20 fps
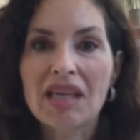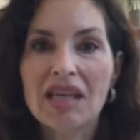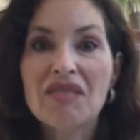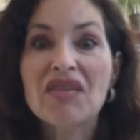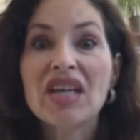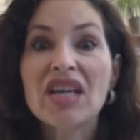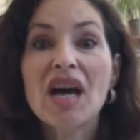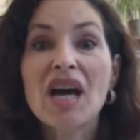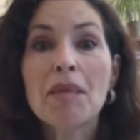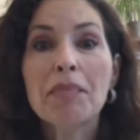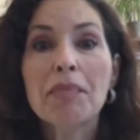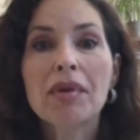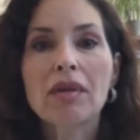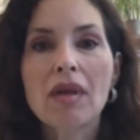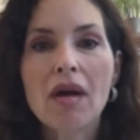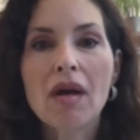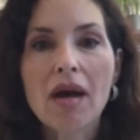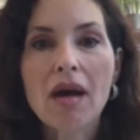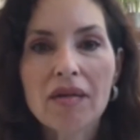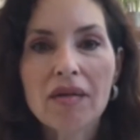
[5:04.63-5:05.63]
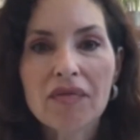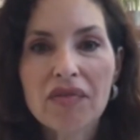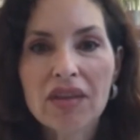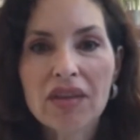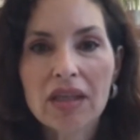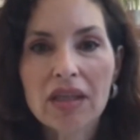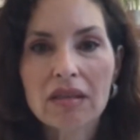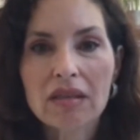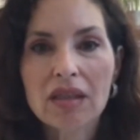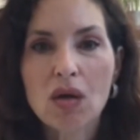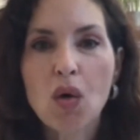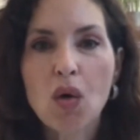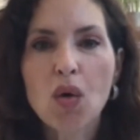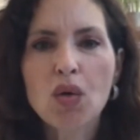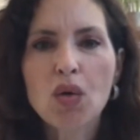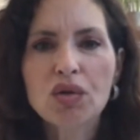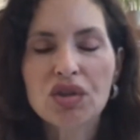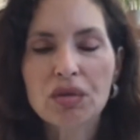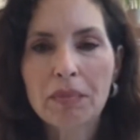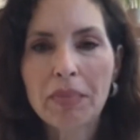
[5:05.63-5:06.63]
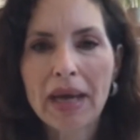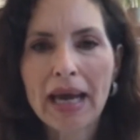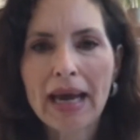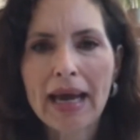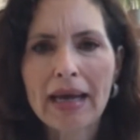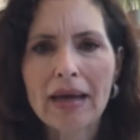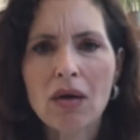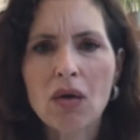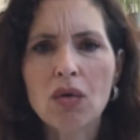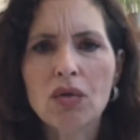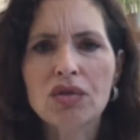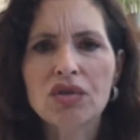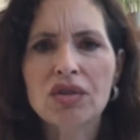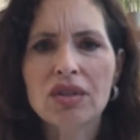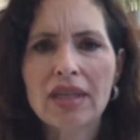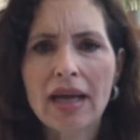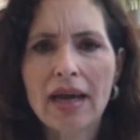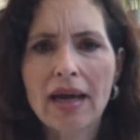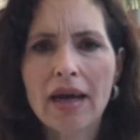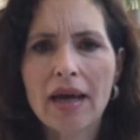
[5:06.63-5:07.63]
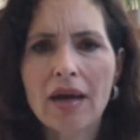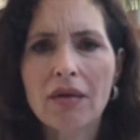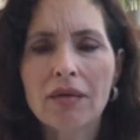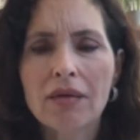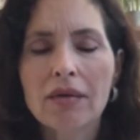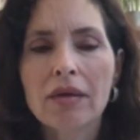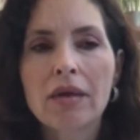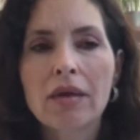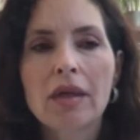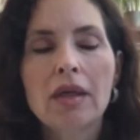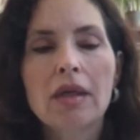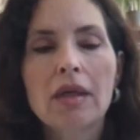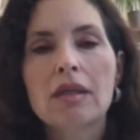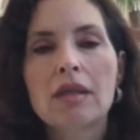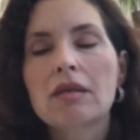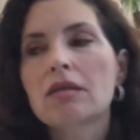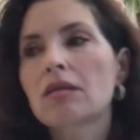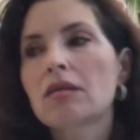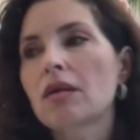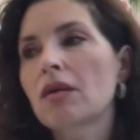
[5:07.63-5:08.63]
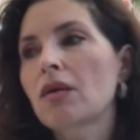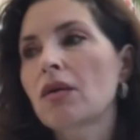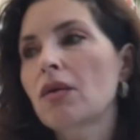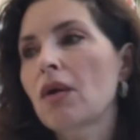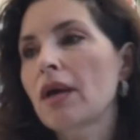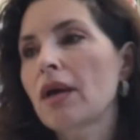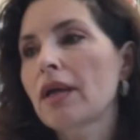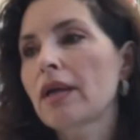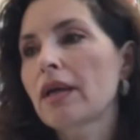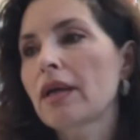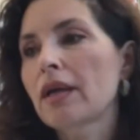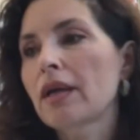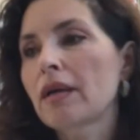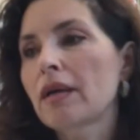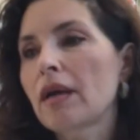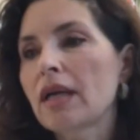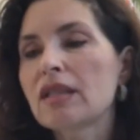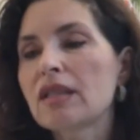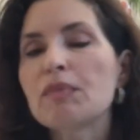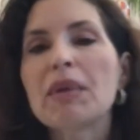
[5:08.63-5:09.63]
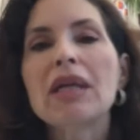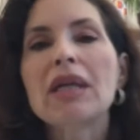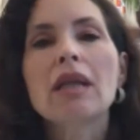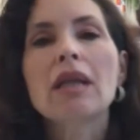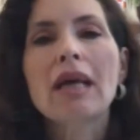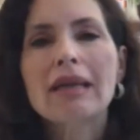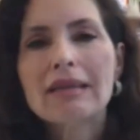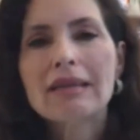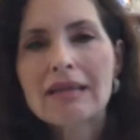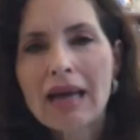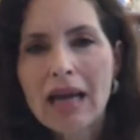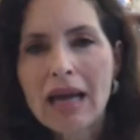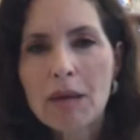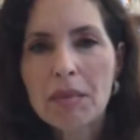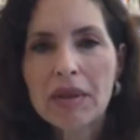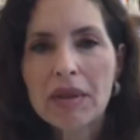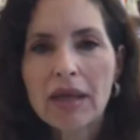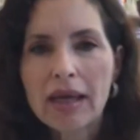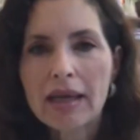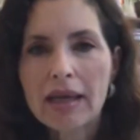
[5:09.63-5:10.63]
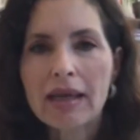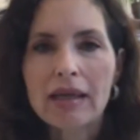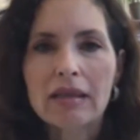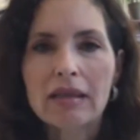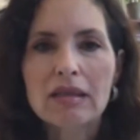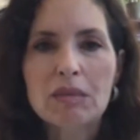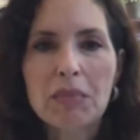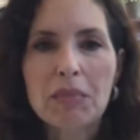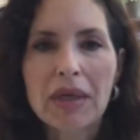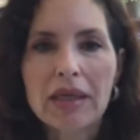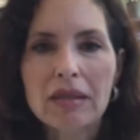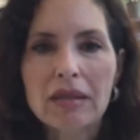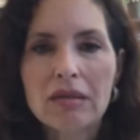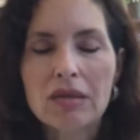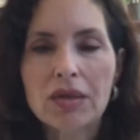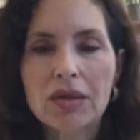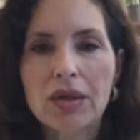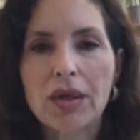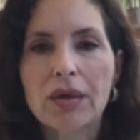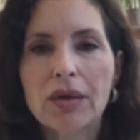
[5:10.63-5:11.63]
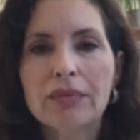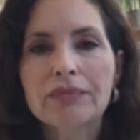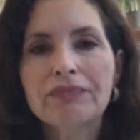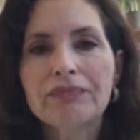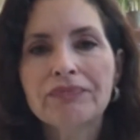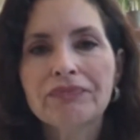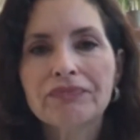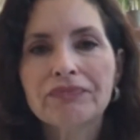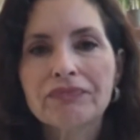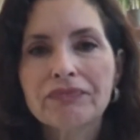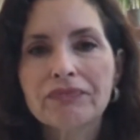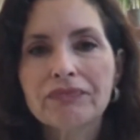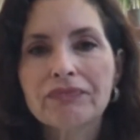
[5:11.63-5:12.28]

Giving up a lot of things that hold you back, hold you down. So I spend a lot of time in that headspace, you know.